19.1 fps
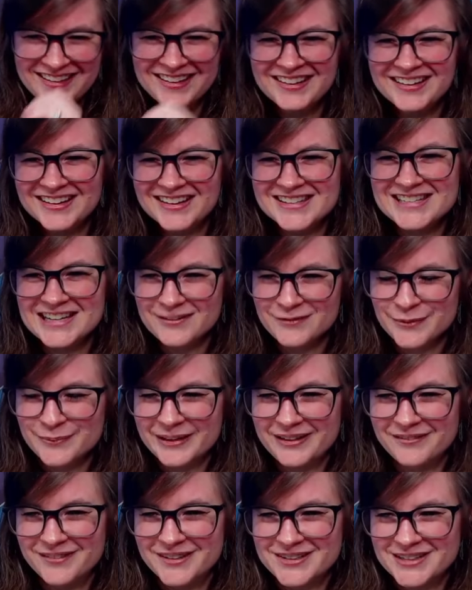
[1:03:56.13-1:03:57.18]
It's tough
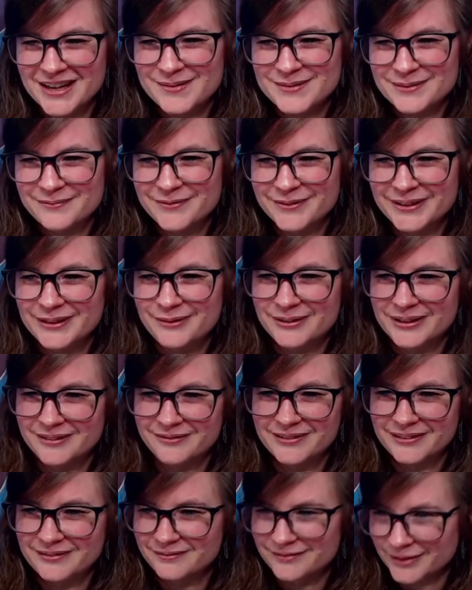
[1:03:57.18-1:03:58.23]
applying for jobs I'm fully
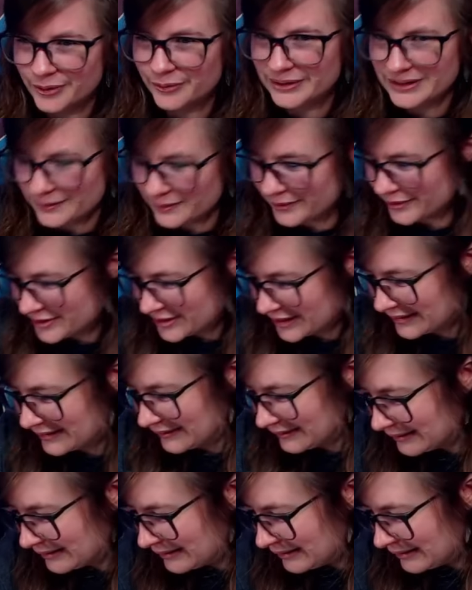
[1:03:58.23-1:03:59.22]
qualified, only to be rejected.